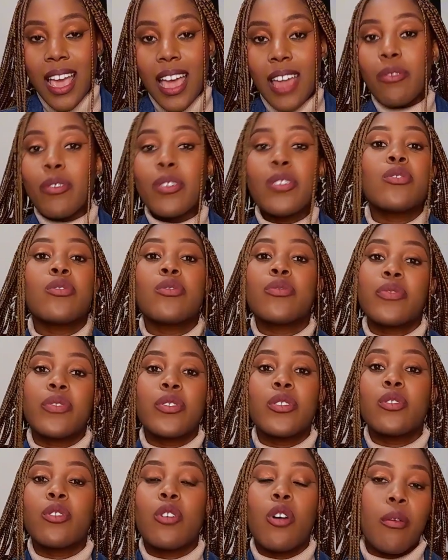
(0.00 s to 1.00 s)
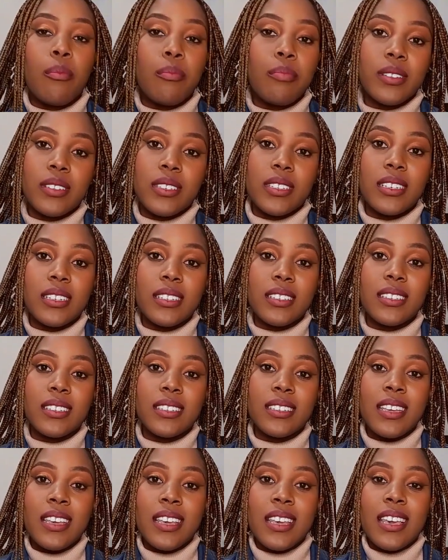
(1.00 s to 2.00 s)
And when you feel
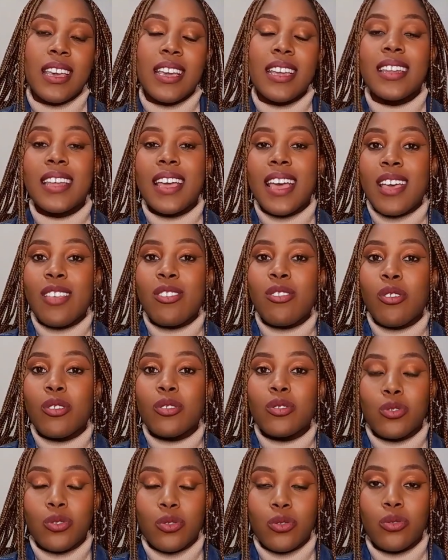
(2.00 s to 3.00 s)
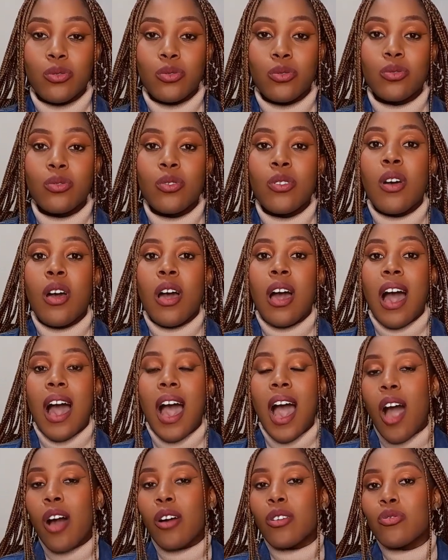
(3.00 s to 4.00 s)
competent, it adds on to
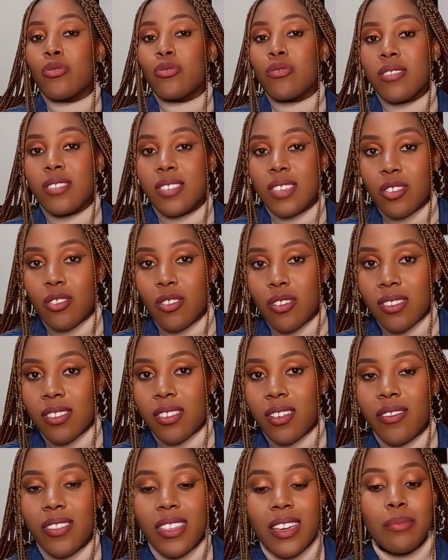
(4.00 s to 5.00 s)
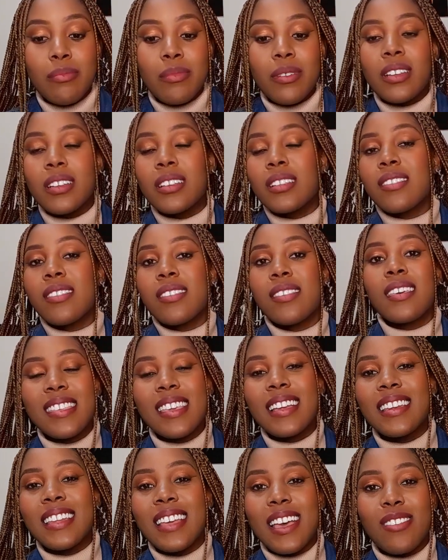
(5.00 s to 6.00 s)
how you see yourself. That means
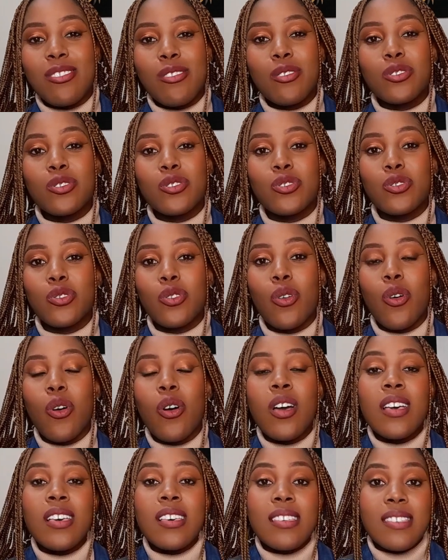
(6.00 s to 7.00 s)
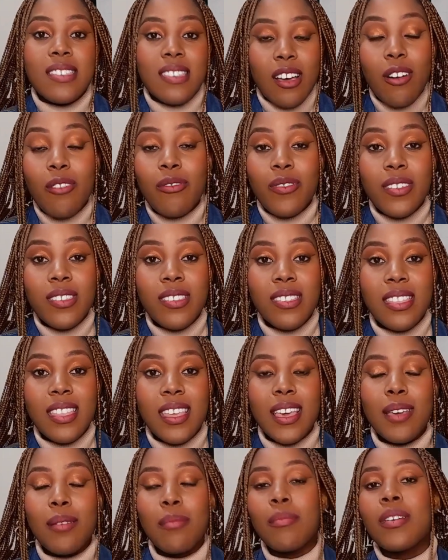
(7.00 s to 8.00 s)
it adds on to your
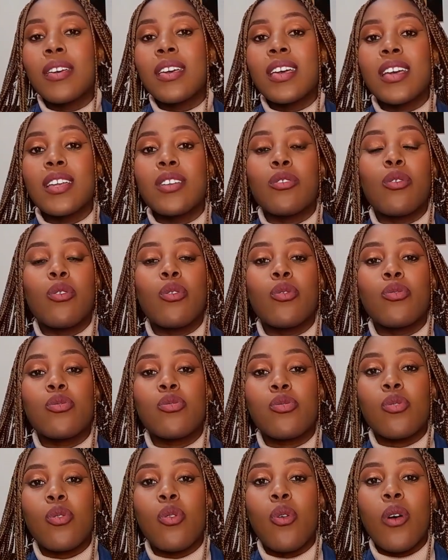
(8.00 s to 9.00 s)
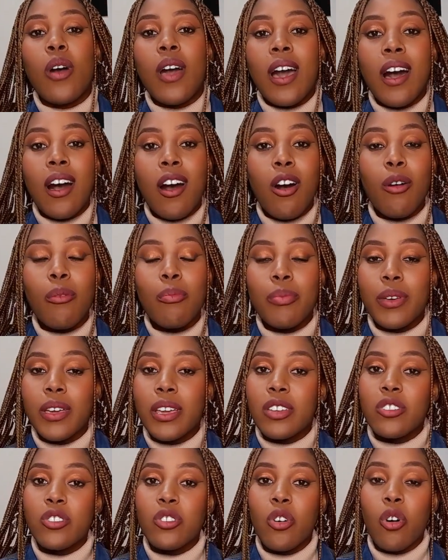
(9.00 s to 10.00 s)
self-esteem. It also helps
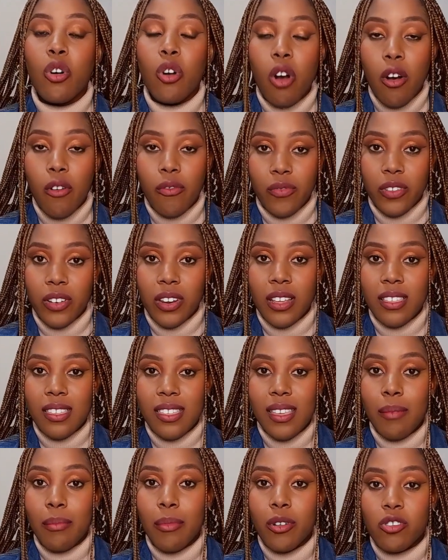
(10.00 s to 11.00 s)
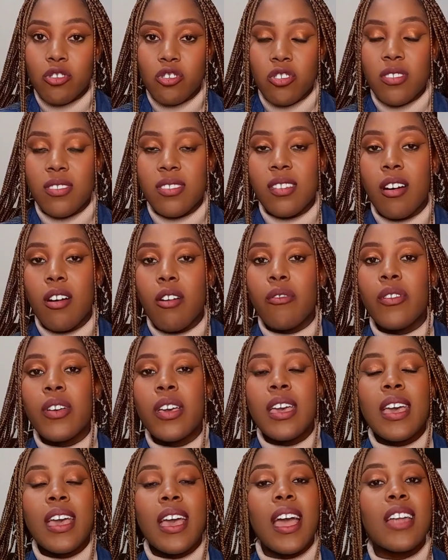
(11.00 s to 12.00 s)
in your confidence about yourself.
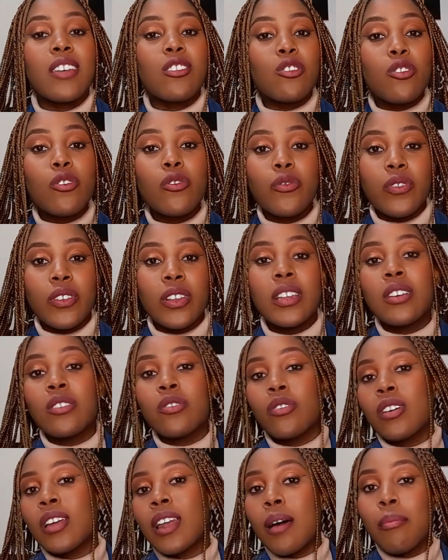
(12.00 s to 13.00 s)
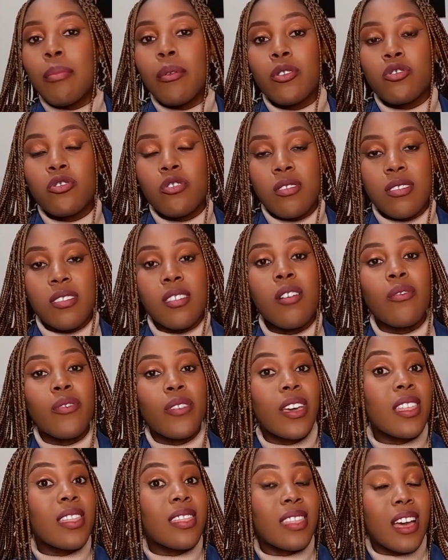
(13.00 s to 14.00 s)
And you feeling good about
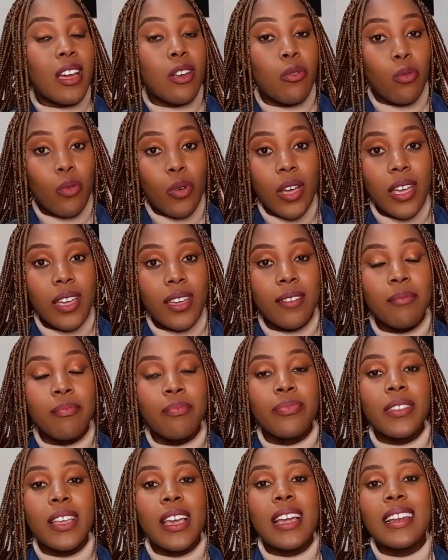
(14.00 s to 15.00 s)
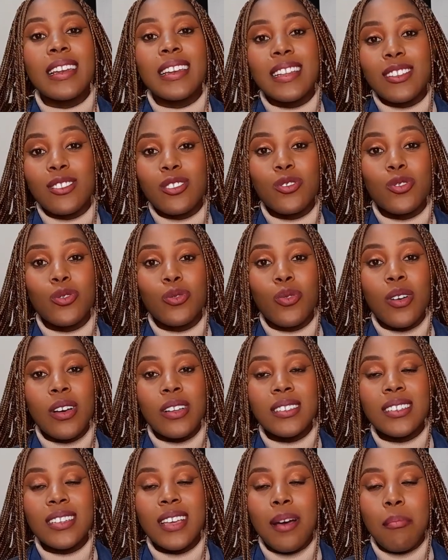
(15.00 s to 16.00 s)
yourself in that way, it leads to
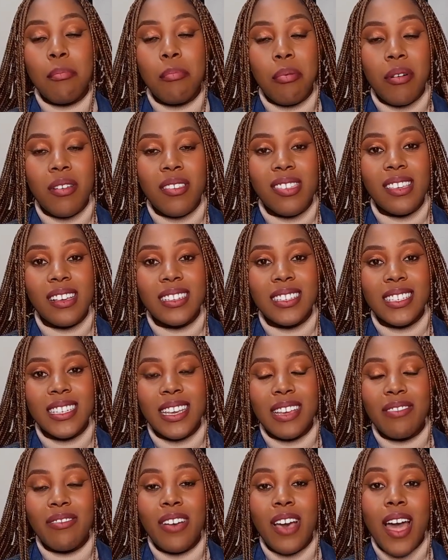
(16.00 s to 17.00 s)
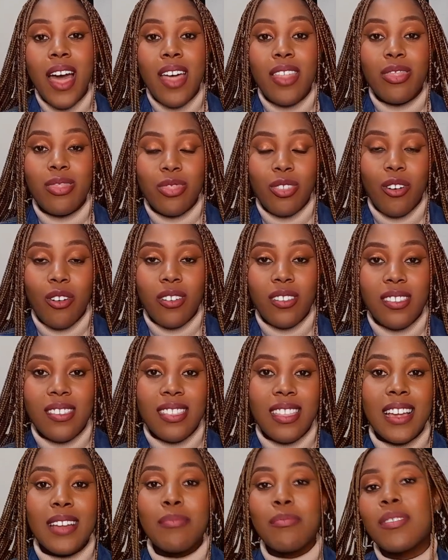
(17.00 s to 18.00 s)
what? Positive
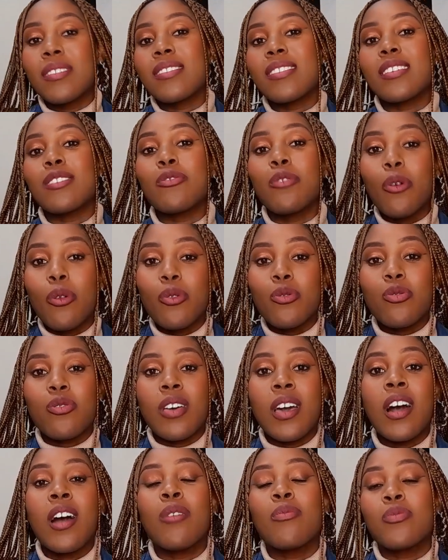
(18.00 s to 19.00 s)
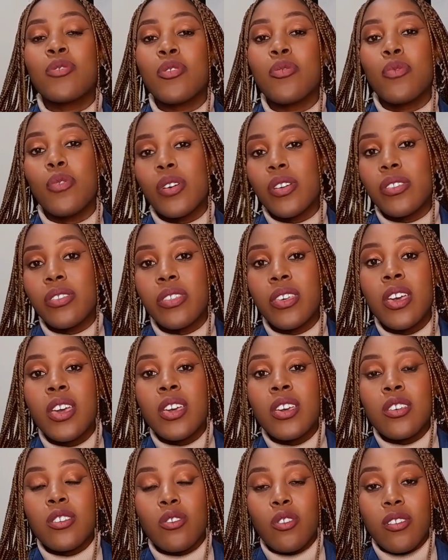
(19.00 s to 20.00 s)
thoughts. That means it also helps you with
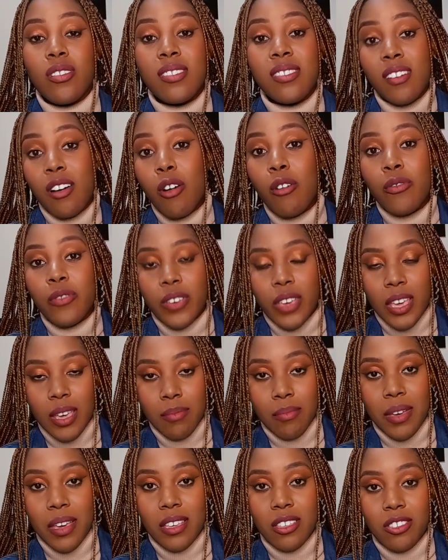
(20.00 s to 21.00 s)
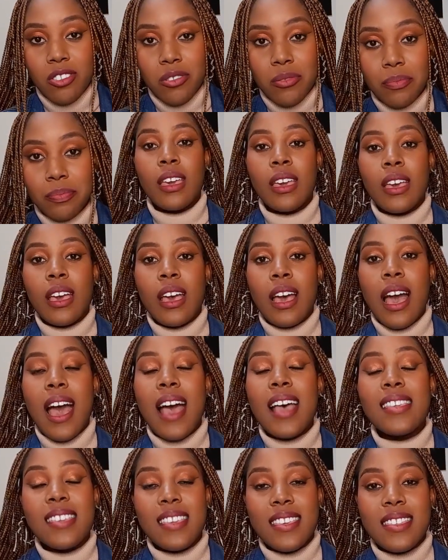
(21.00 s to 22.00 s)
your self-image.
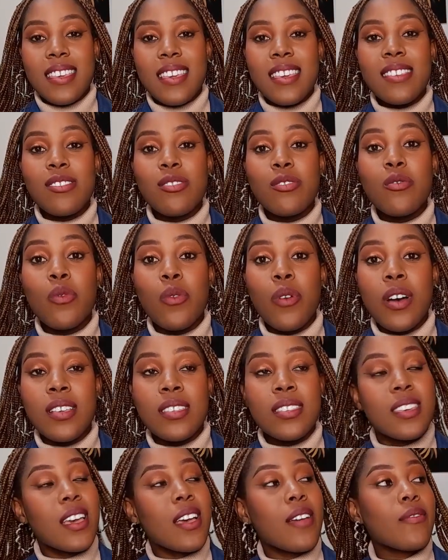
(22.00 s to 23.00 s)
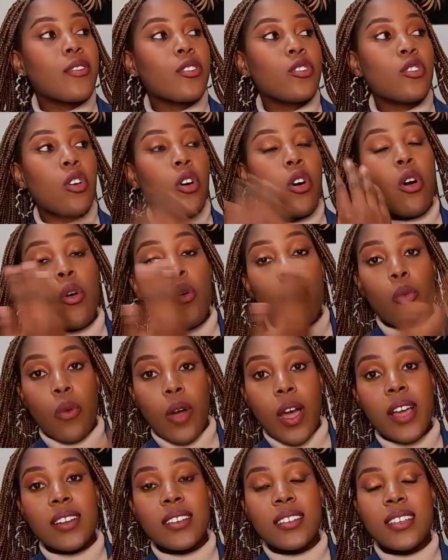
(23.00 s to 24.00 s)
I suggest you watch a video
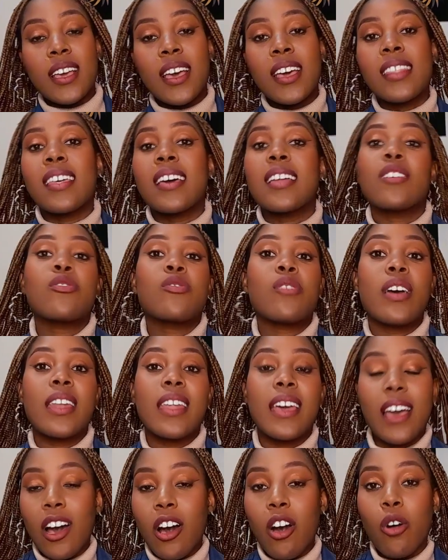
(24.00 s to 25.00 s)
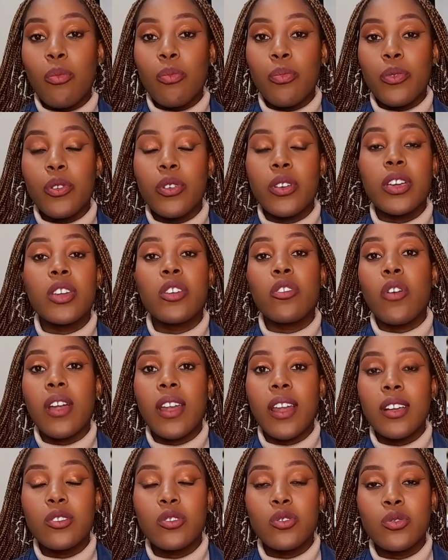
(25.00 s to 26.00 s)
right here that is gonna help you in
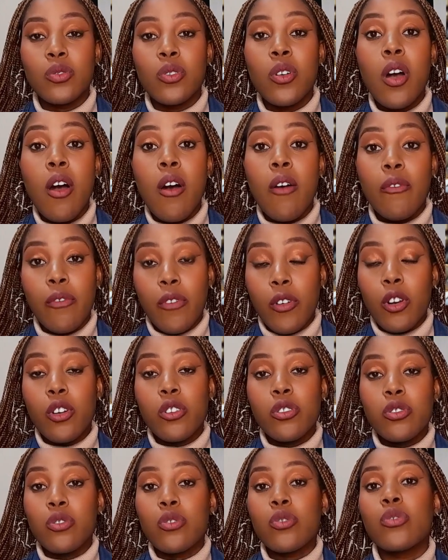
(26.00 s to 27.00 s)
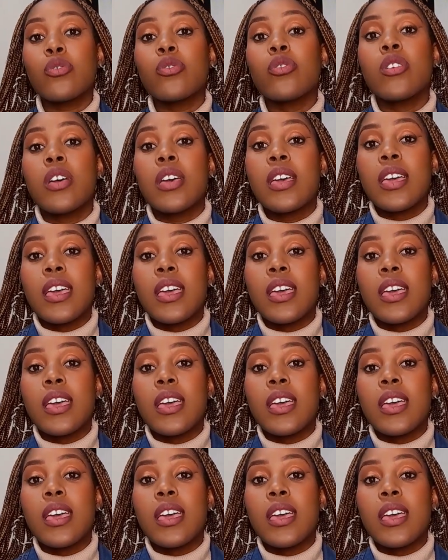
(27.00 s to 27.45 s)
order to follow through